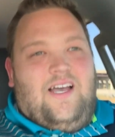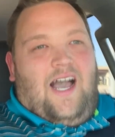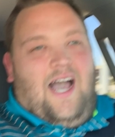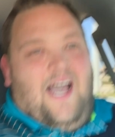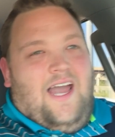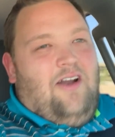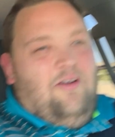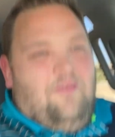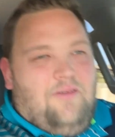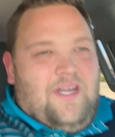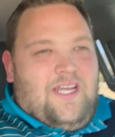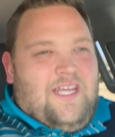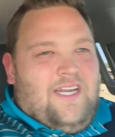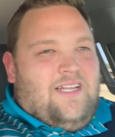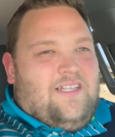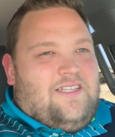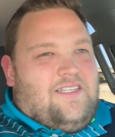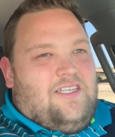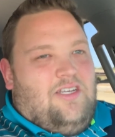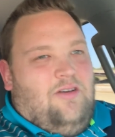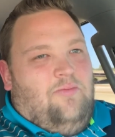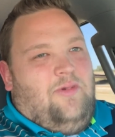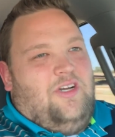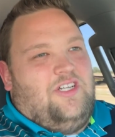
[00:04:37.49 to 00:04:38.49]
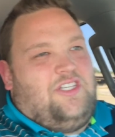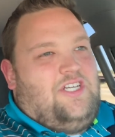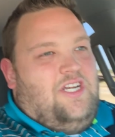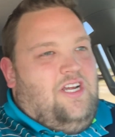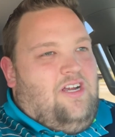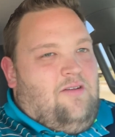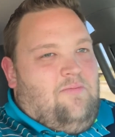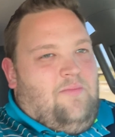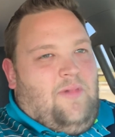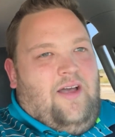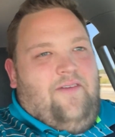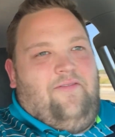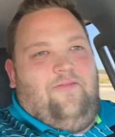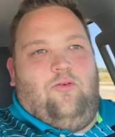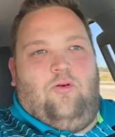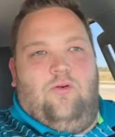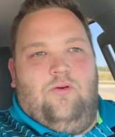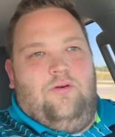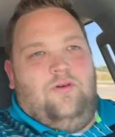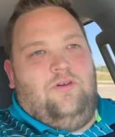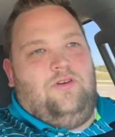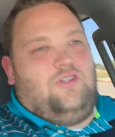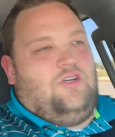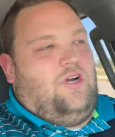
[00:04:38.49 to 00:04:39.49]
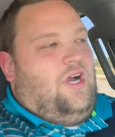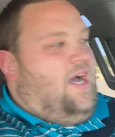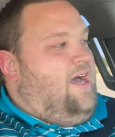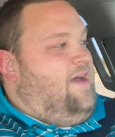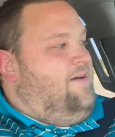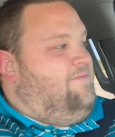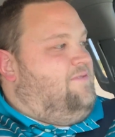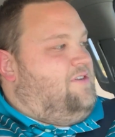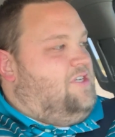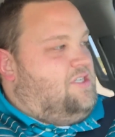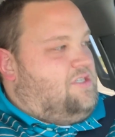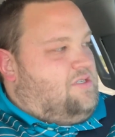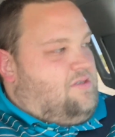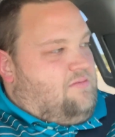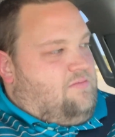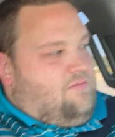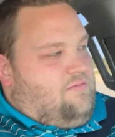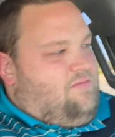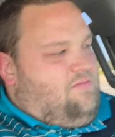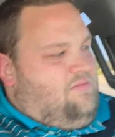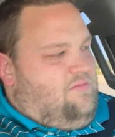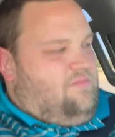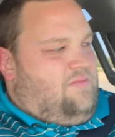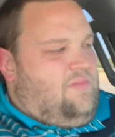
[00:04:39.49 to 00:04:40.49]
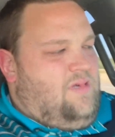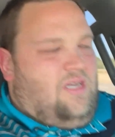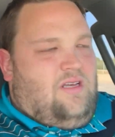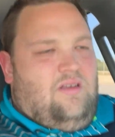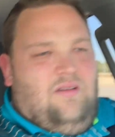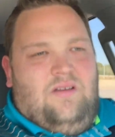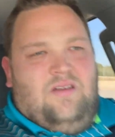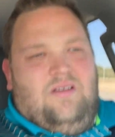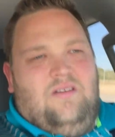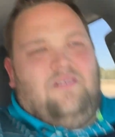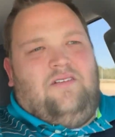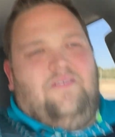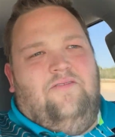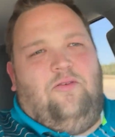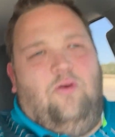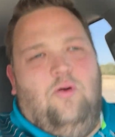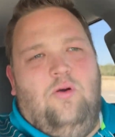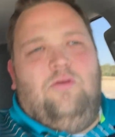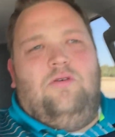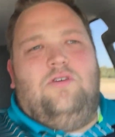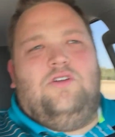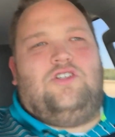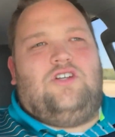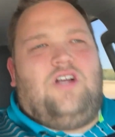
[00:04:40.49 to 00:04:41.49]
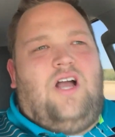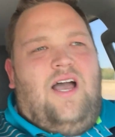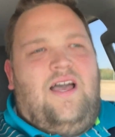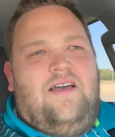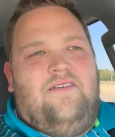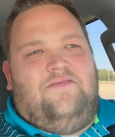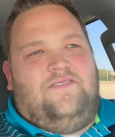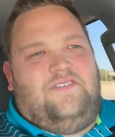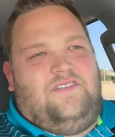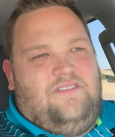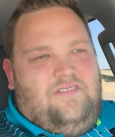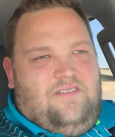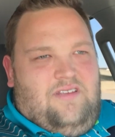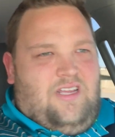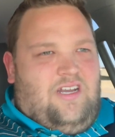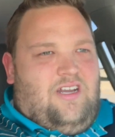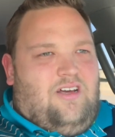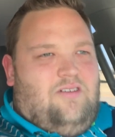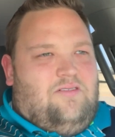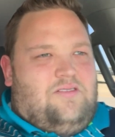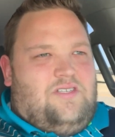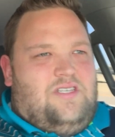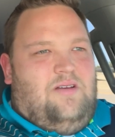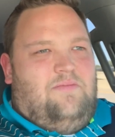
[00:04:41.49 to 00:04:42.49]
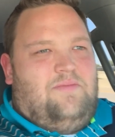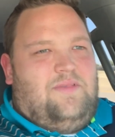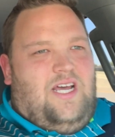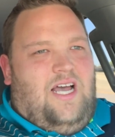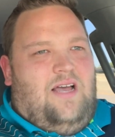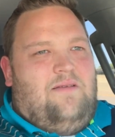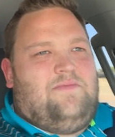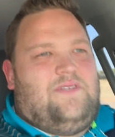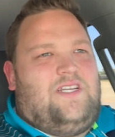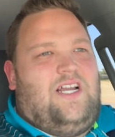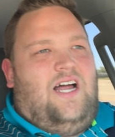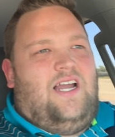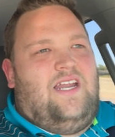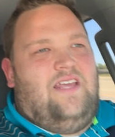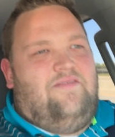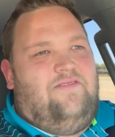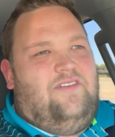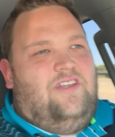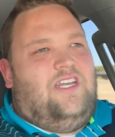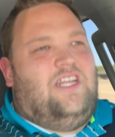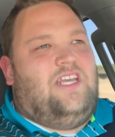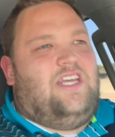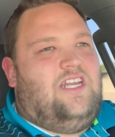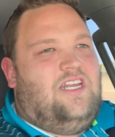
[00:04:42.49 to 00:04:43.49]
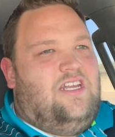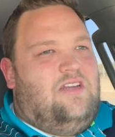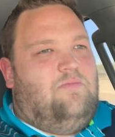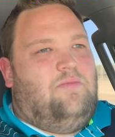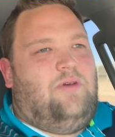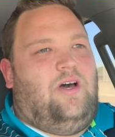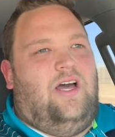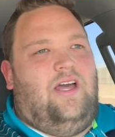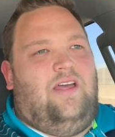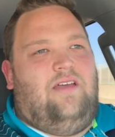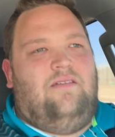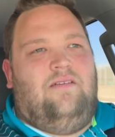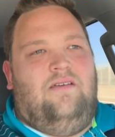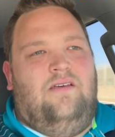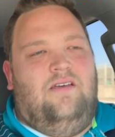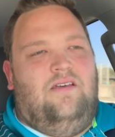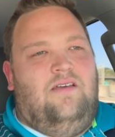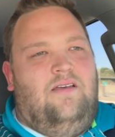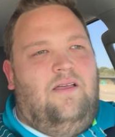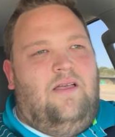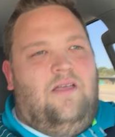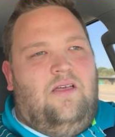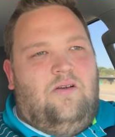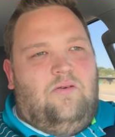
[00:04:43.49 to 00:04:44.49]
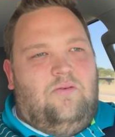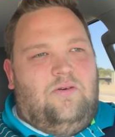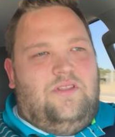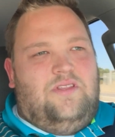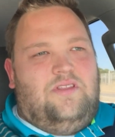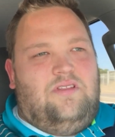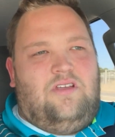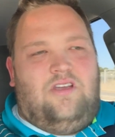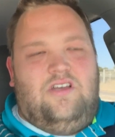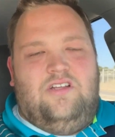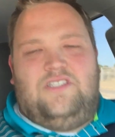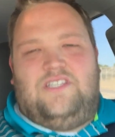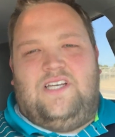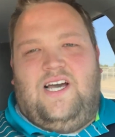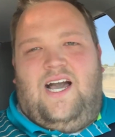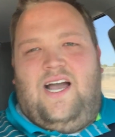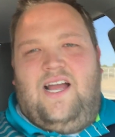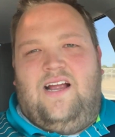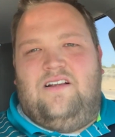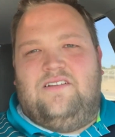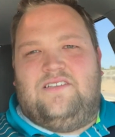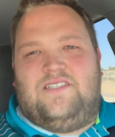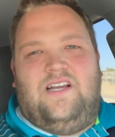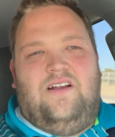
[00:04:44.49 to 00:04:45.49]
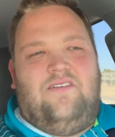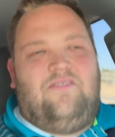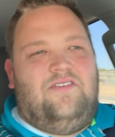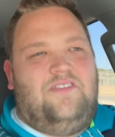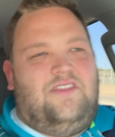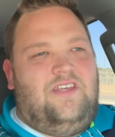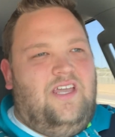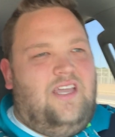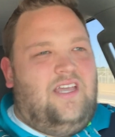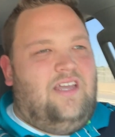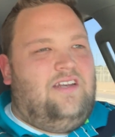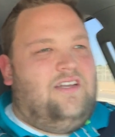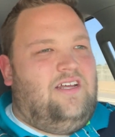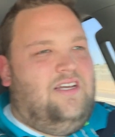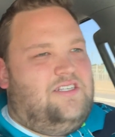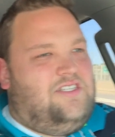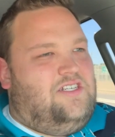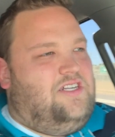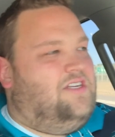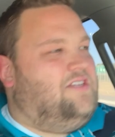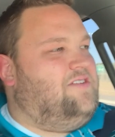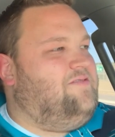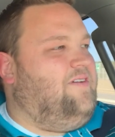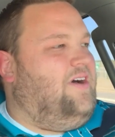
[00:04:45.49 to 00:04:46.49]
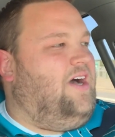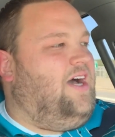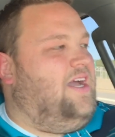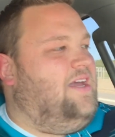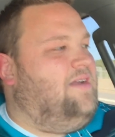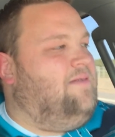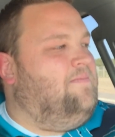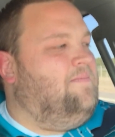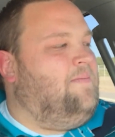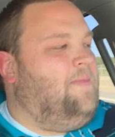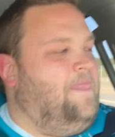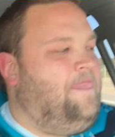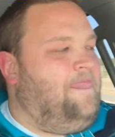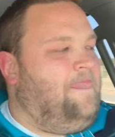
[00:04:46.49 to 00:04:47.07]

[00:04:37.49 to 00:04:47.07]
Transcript: I don't need it so much here. My four-wheel drive, just four-wheel drive's, you know, sometimes not even needed, but with good tires and everything, it does just fine.